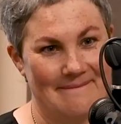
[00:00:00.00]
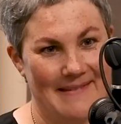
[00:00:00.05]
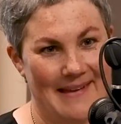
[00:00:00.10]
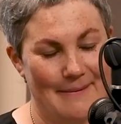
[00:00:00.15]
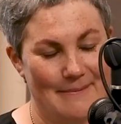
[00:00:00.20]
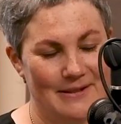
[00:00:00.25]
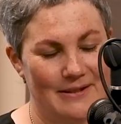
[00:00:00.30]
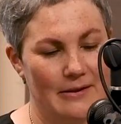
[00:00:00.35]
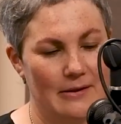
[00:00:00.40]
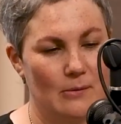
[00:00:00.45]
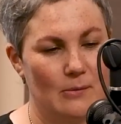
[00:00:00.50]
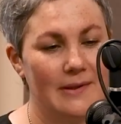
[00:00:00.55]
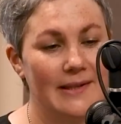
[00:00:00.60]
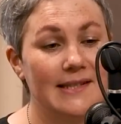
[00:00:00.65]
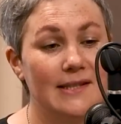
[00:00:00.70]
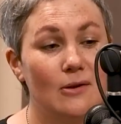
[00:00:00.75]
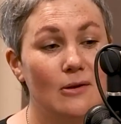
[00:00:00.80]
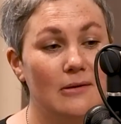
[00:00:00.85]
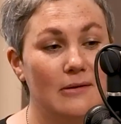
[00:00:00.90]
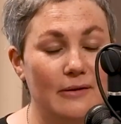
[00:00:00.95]
Absolutely. Well,
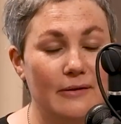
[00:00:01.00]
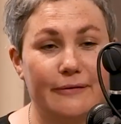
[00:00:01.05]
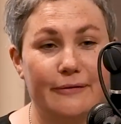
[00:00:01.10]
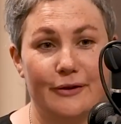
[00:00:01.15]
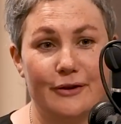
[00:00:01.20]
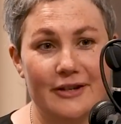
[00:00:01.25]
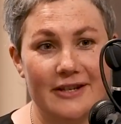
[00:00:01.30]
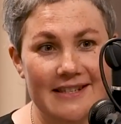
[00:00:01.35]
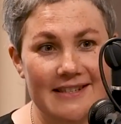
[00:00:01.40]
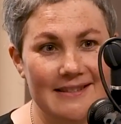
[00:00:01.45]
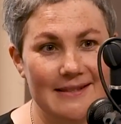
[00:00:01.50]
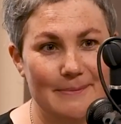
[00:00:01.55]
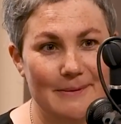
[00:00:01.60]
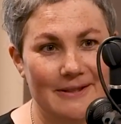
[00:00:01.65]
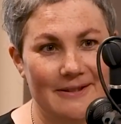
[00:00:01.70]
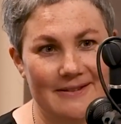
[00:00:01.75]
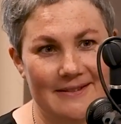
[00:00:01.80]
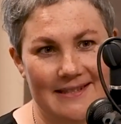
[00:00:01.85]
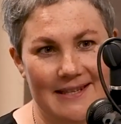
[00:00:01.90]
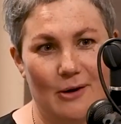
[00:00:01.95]
let's call it the Fruities,
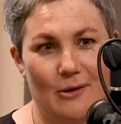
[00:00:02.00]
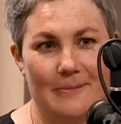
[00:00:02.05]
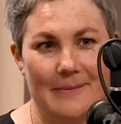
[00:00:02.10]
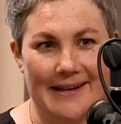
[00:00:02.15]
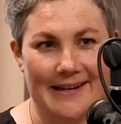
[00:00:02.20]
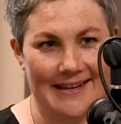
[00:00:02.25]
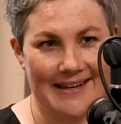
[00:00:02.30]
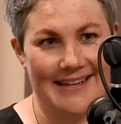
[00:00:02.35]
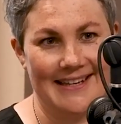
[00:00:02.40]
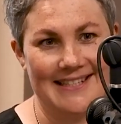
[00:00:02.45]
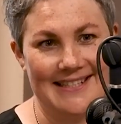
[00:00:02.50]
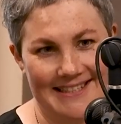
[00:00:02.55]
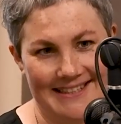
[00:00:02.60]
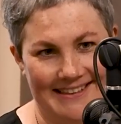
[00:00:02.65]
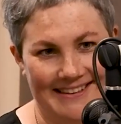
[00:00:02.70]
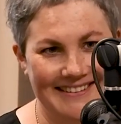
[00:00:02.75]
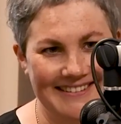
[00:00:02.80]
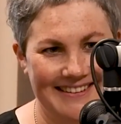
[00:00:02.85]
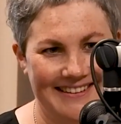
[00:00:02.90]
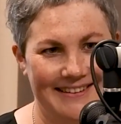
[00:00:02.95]
because that will make it
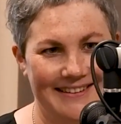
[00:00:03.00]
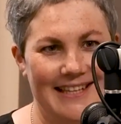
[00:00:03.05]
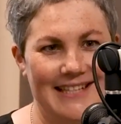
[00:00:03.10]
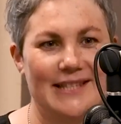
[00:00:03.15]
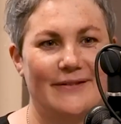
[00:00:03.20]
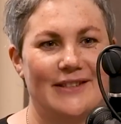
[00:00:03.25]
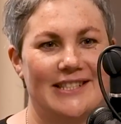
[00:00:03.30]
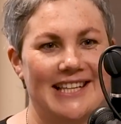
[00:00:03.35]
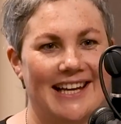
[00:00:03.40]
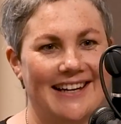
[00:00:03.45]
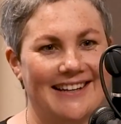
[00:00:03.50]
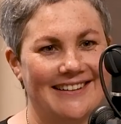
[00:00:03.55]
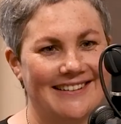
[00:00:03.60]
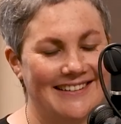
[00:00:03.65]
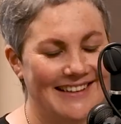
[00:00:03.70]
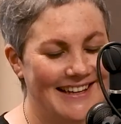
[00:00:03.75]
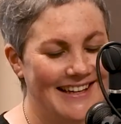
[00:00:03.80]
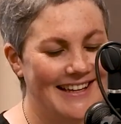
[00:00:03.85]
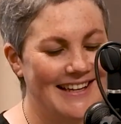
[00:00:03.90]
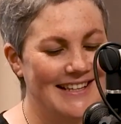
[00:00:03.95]
easier. Less of a tongue
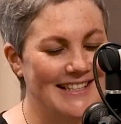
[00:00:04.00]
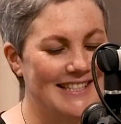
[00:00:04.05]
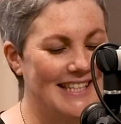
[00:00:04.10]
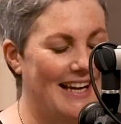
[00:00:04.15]
twister.